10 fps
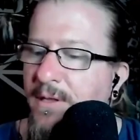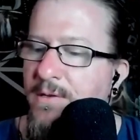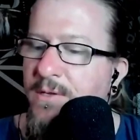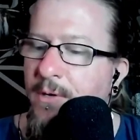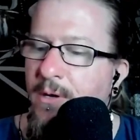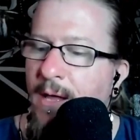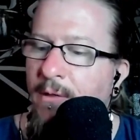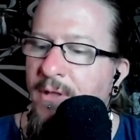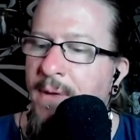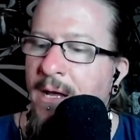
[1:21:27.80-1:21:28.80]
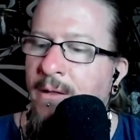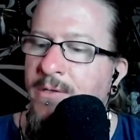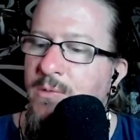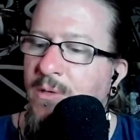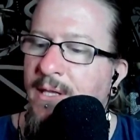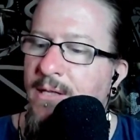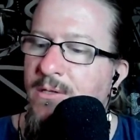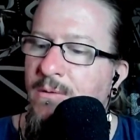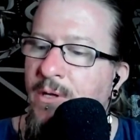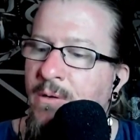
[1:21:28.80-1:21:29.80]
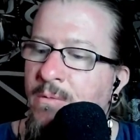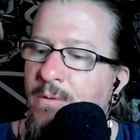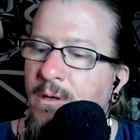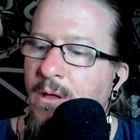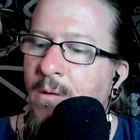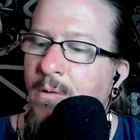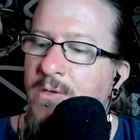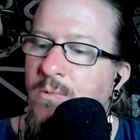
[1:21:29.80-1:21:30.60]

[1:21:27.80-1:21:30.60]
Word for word: there's a good, healthy balance with that too, though, you know, because